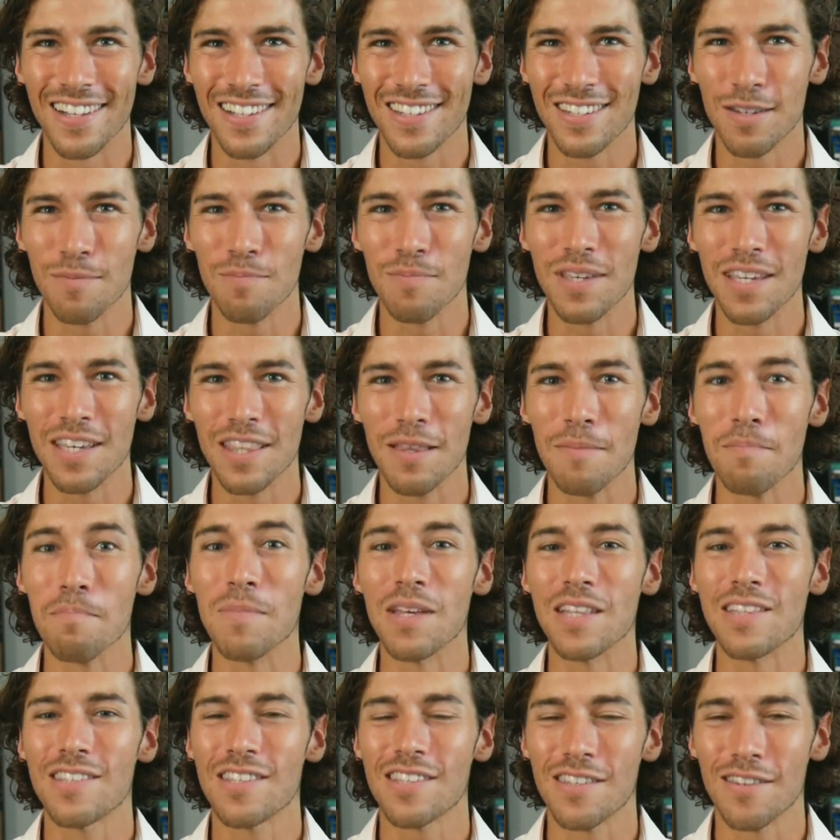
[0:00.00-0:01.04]
be in the
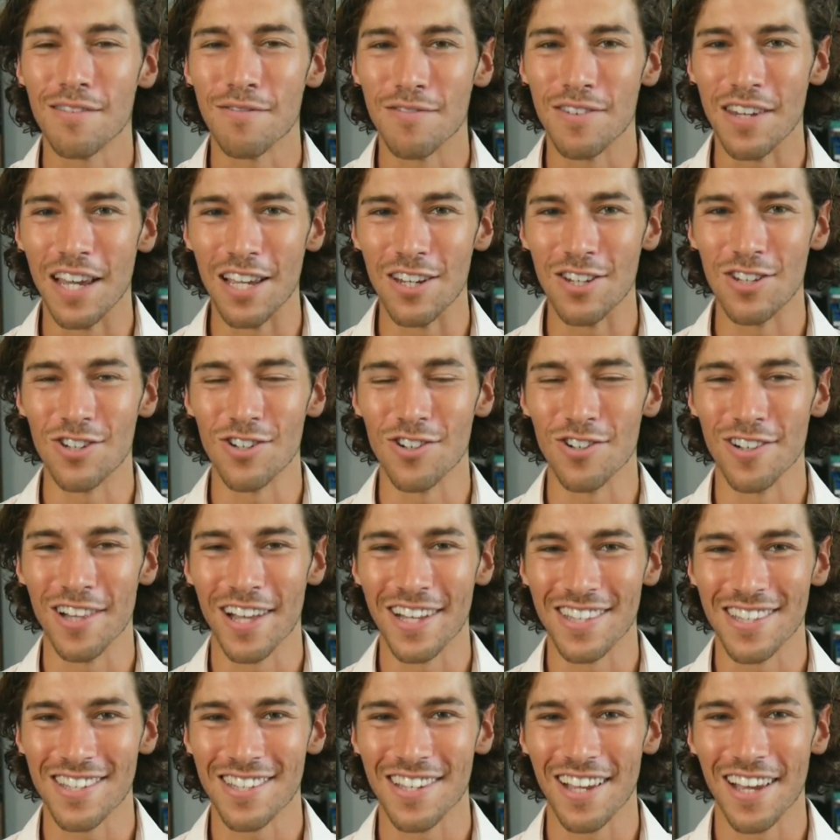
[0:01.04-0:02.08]
midst of danger,
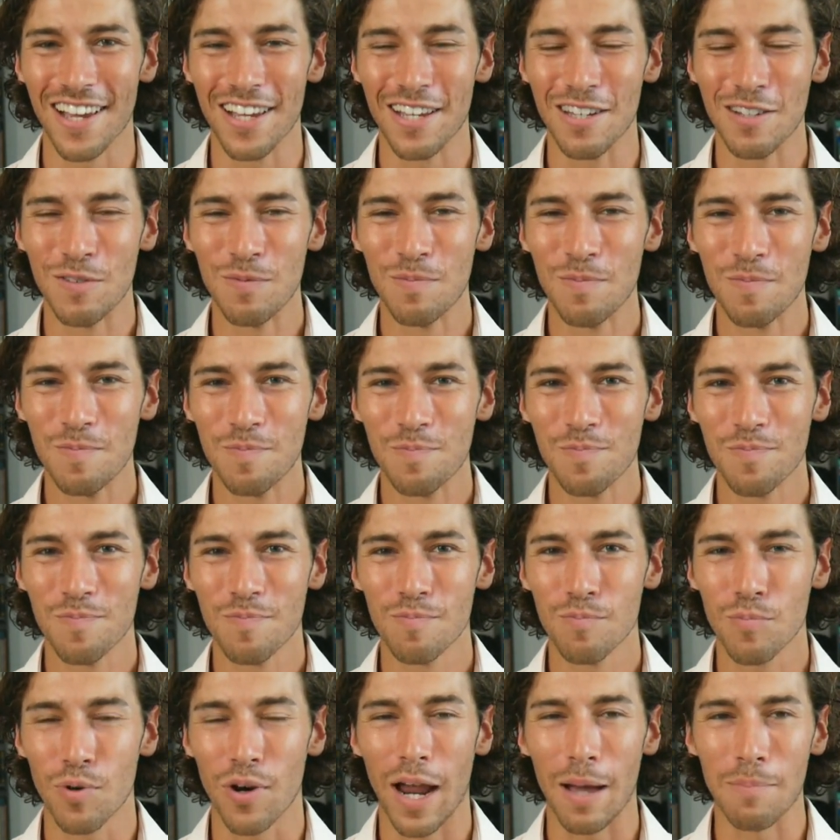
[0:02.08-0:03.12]
let's say,
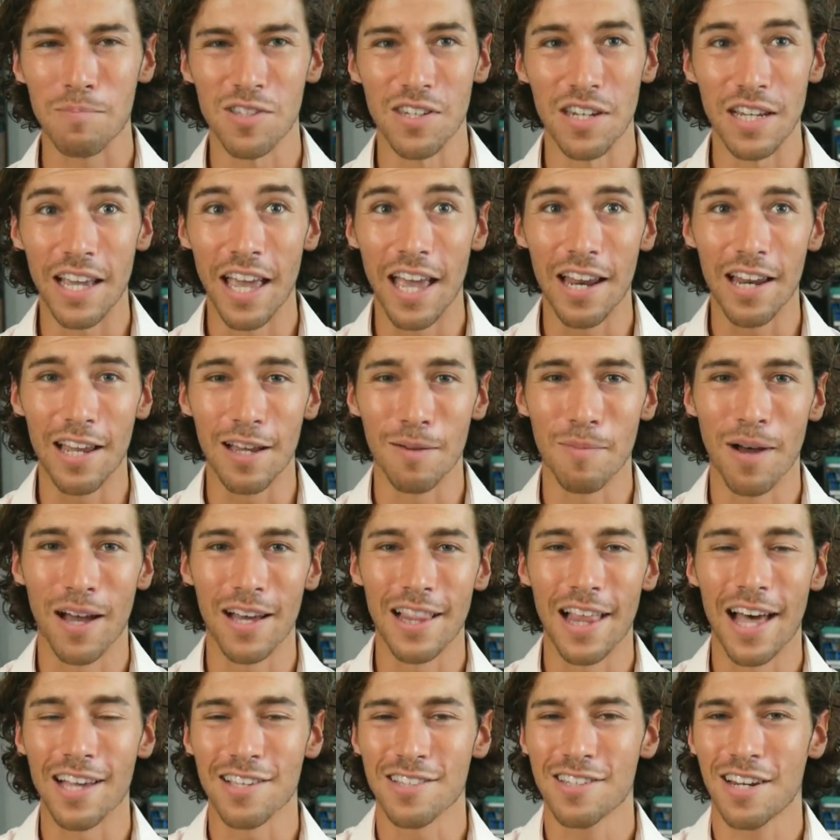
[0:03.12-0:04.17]
perhaps negating my
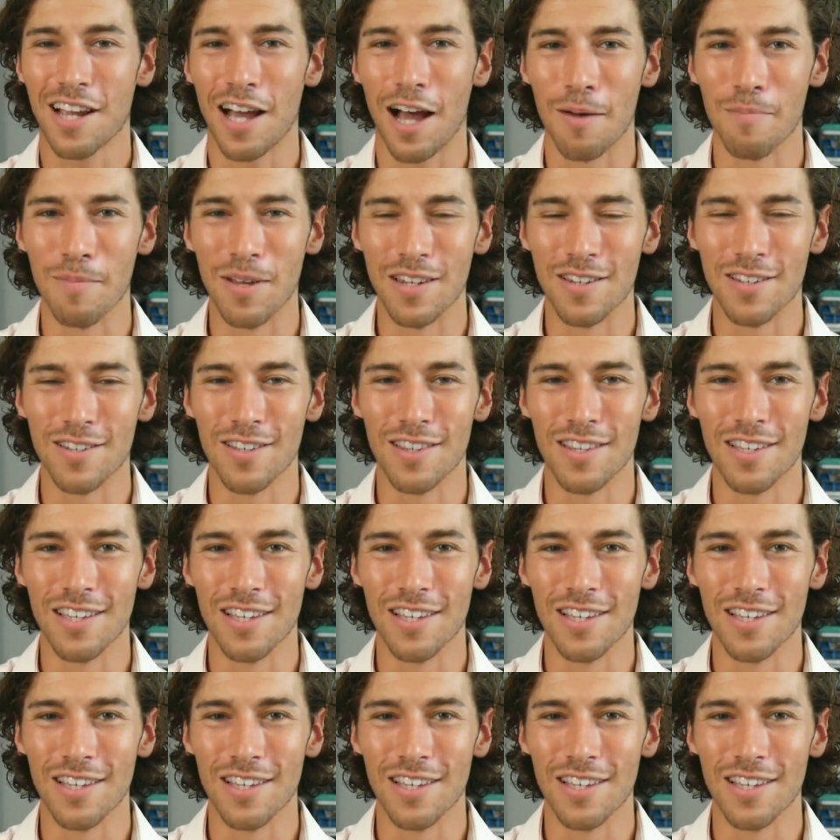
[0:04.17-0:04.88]
last comment to the